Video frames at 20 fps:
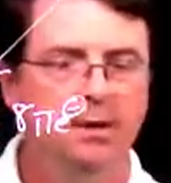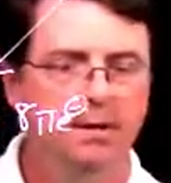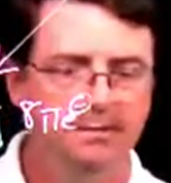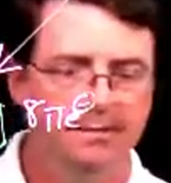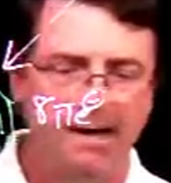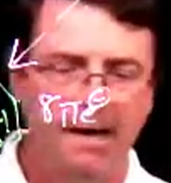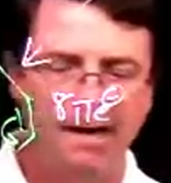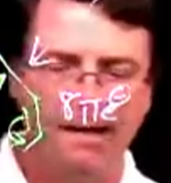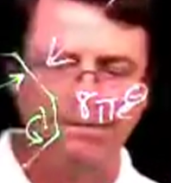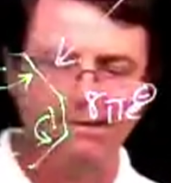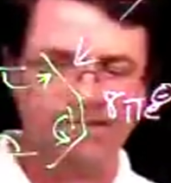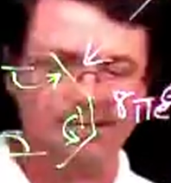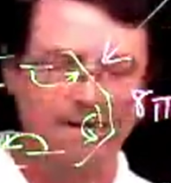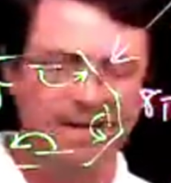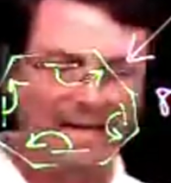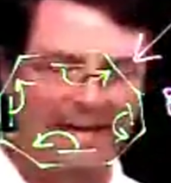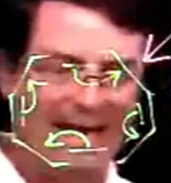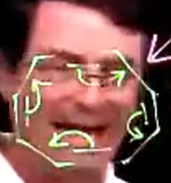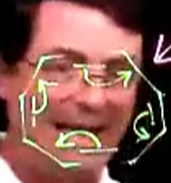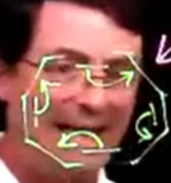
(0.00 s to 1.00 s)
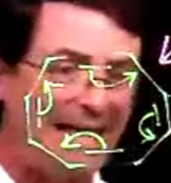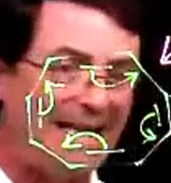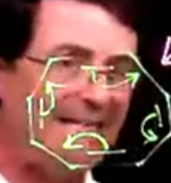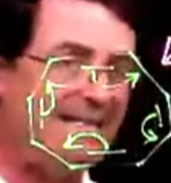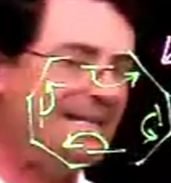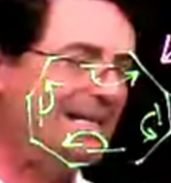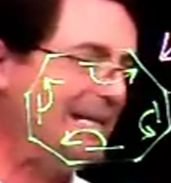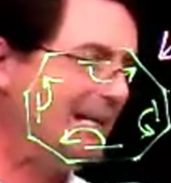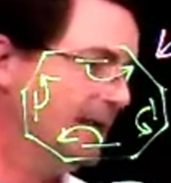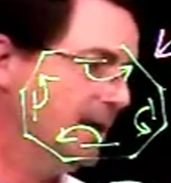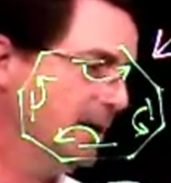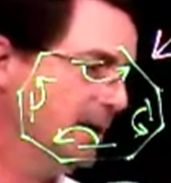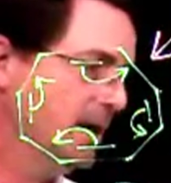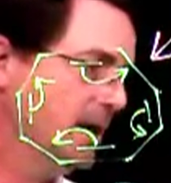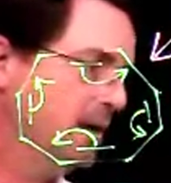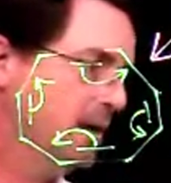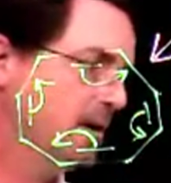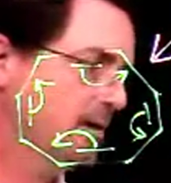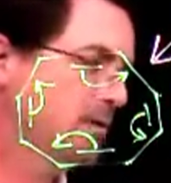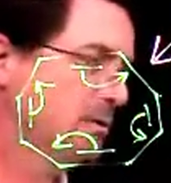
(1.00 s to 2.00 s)
That's an
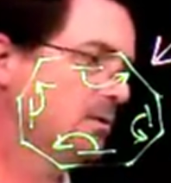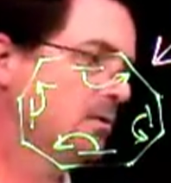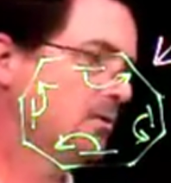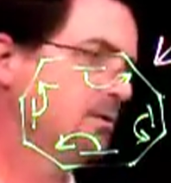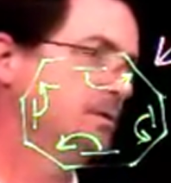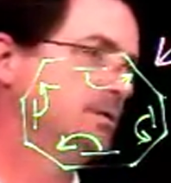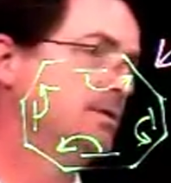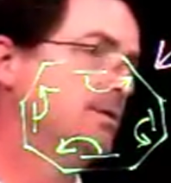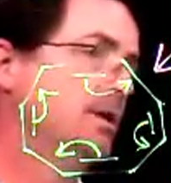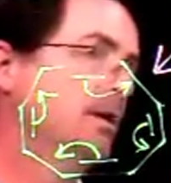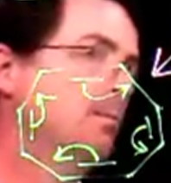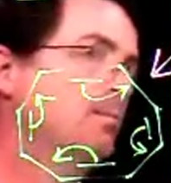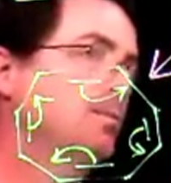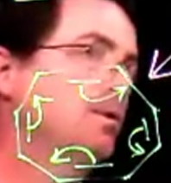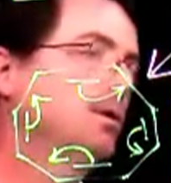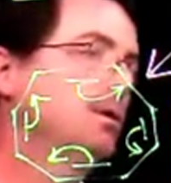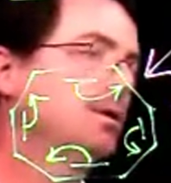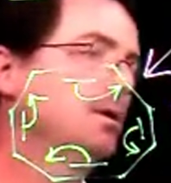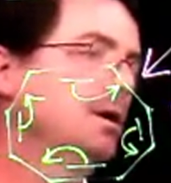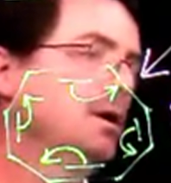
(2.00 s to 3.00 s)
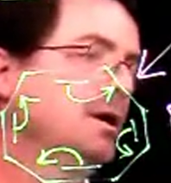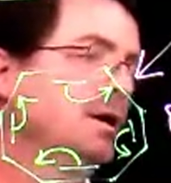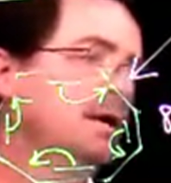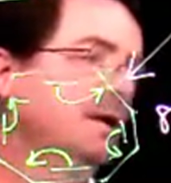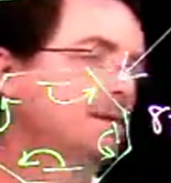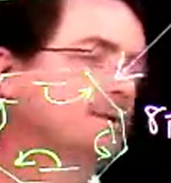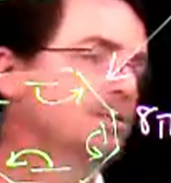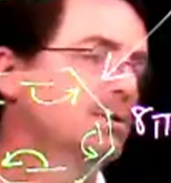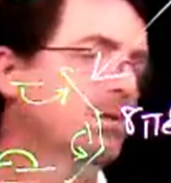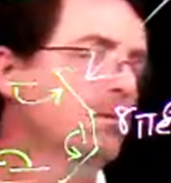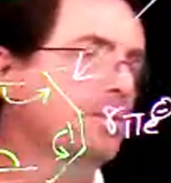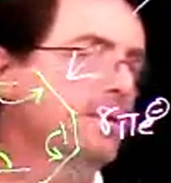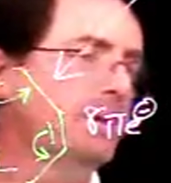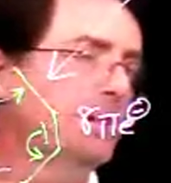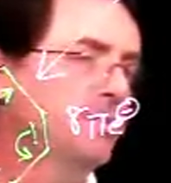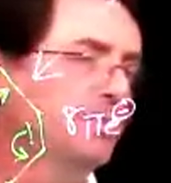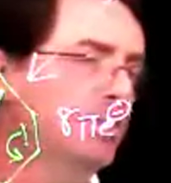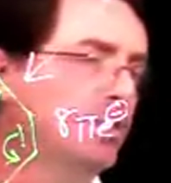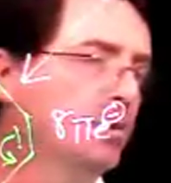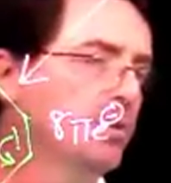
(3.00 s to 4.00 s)
anti-Huckel number, and so
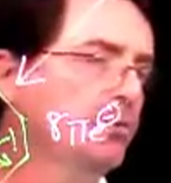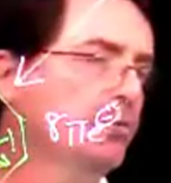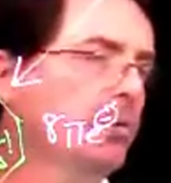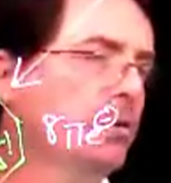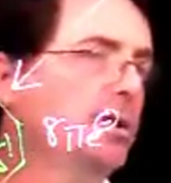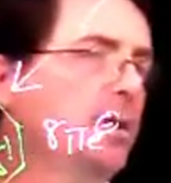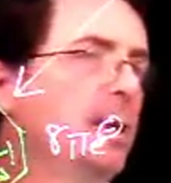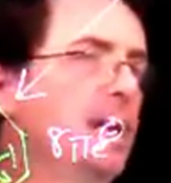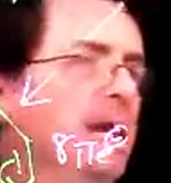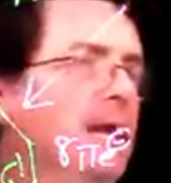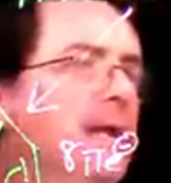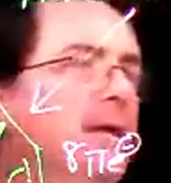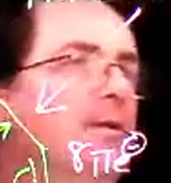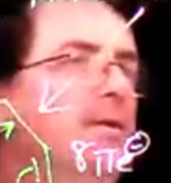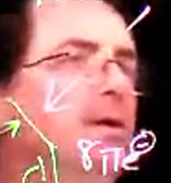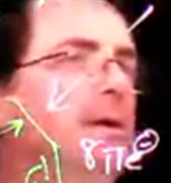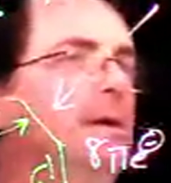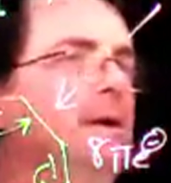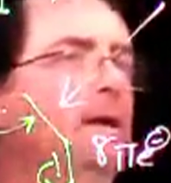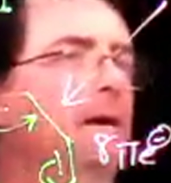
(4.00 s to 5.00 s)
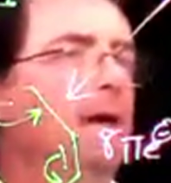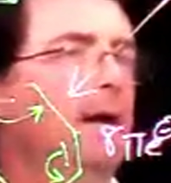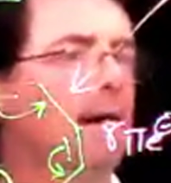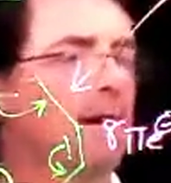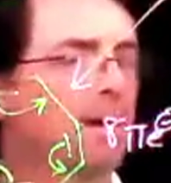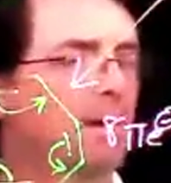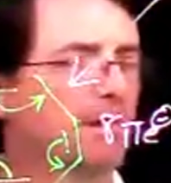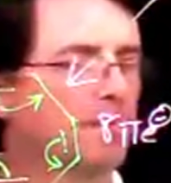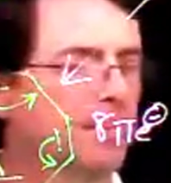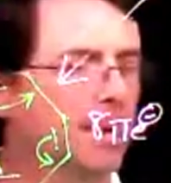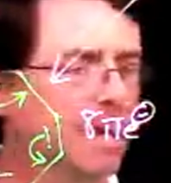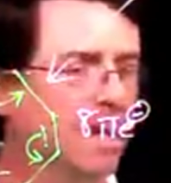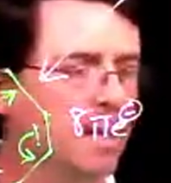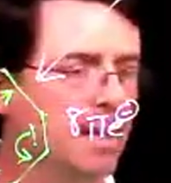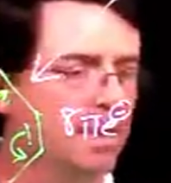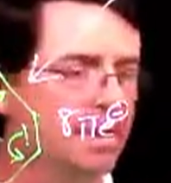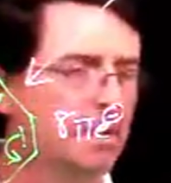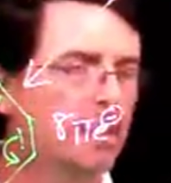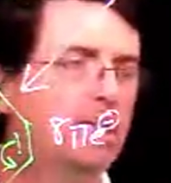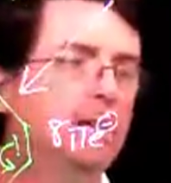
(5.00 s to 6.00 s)
this is an
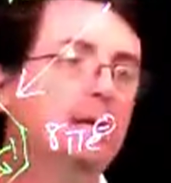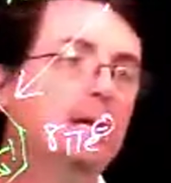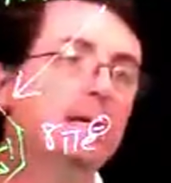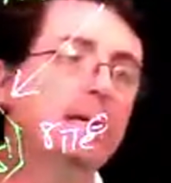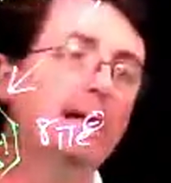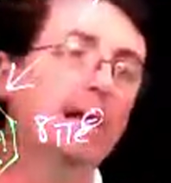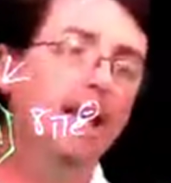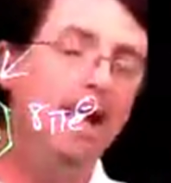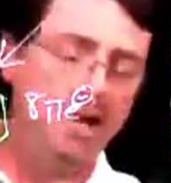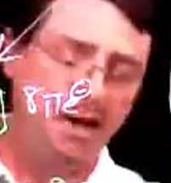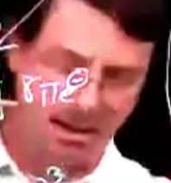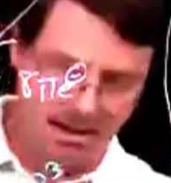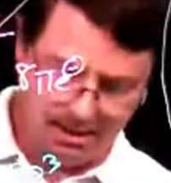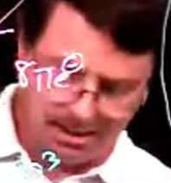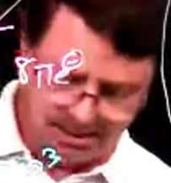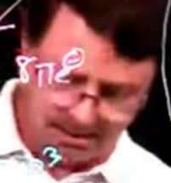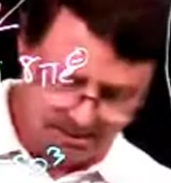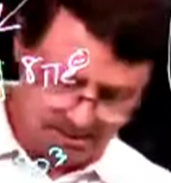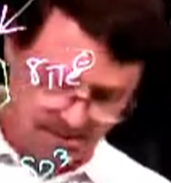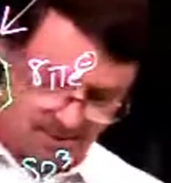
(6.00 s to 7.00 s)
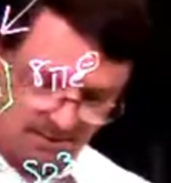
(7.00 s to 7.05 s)
anti-aromatic cation.